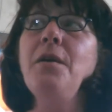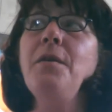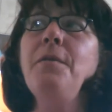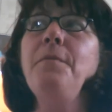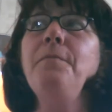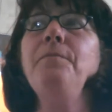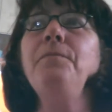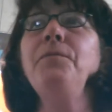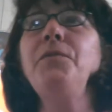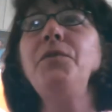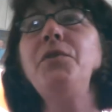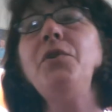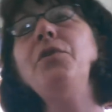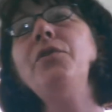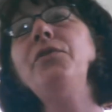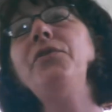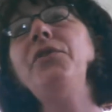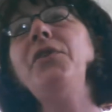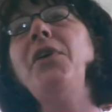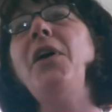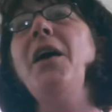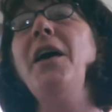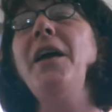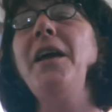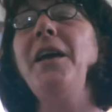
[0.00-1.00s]
So it's
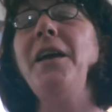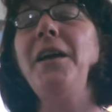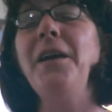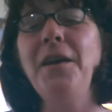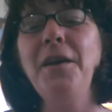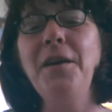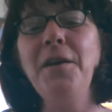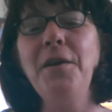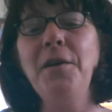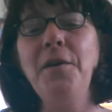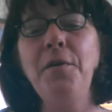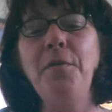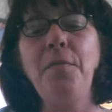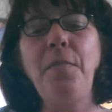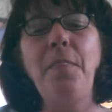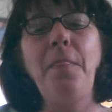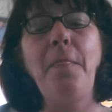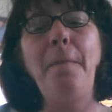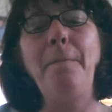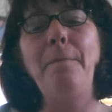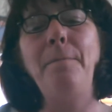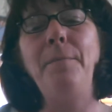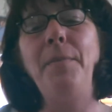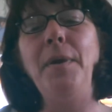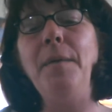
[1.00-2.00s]
like,
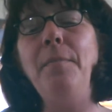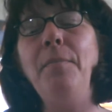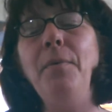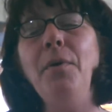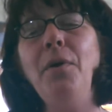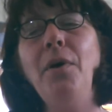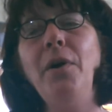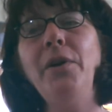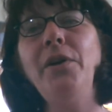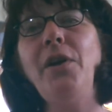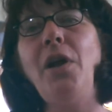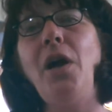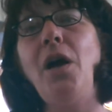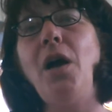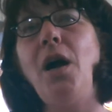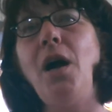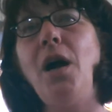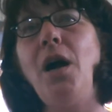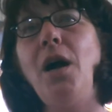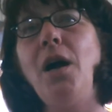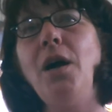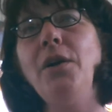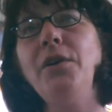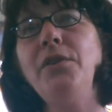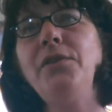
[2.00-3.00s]
people
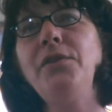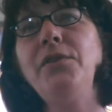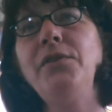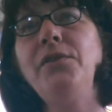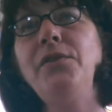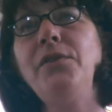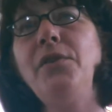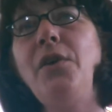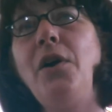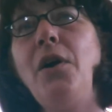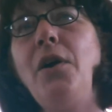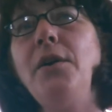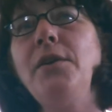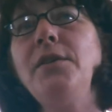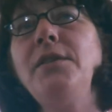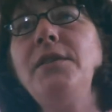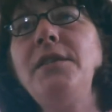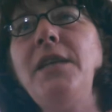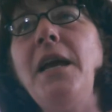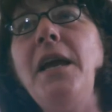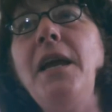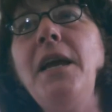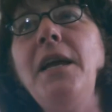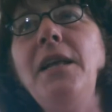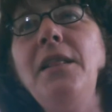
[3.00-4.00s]
are
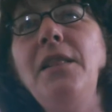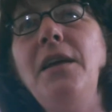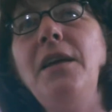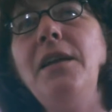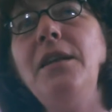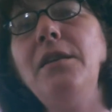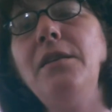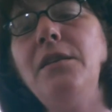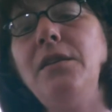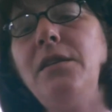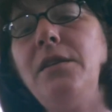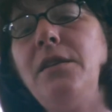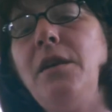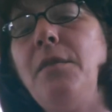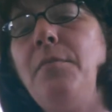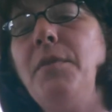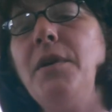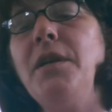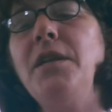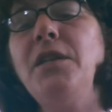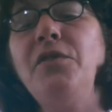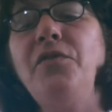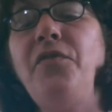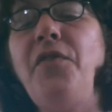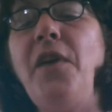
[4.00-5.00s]
saying that
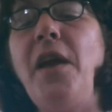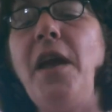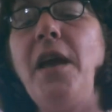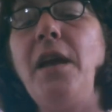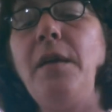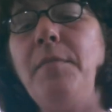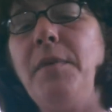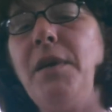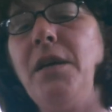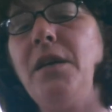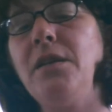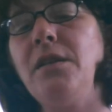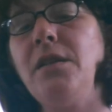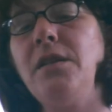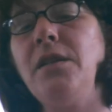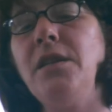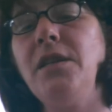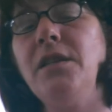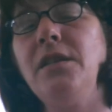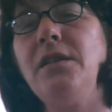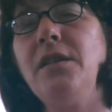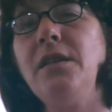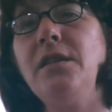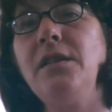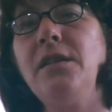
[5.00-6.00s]
somebody's fake because of this,
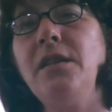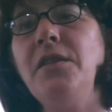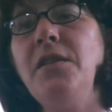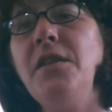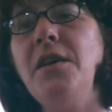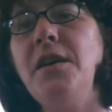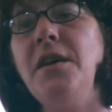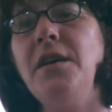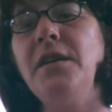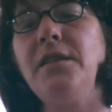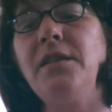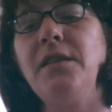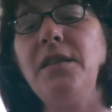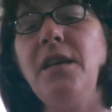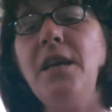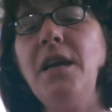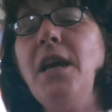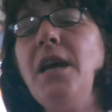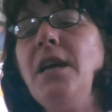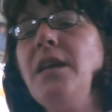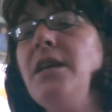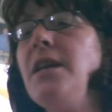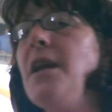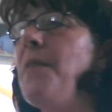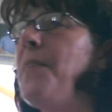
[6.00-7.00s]
this, and this,
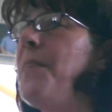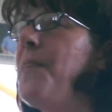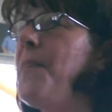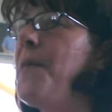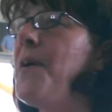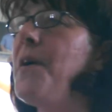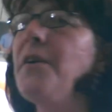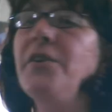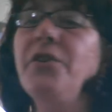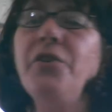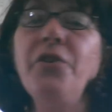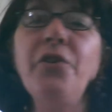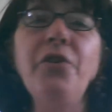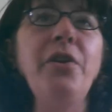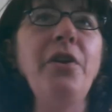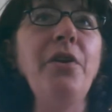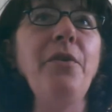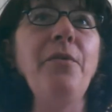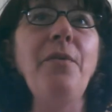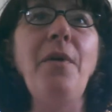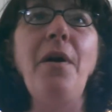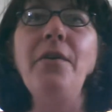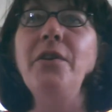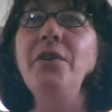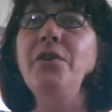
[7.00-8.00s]
yet they're turning
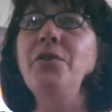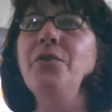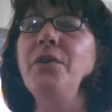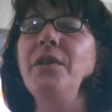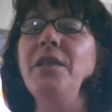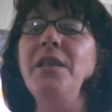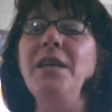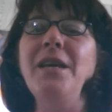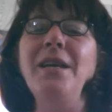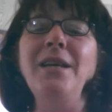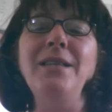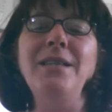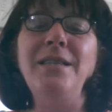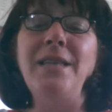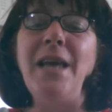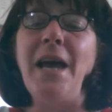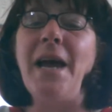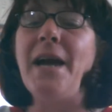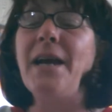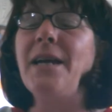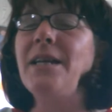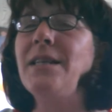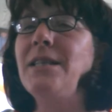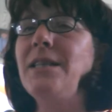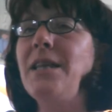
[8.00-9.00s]
around and doing the
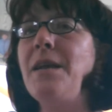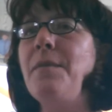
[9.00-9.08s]
exact same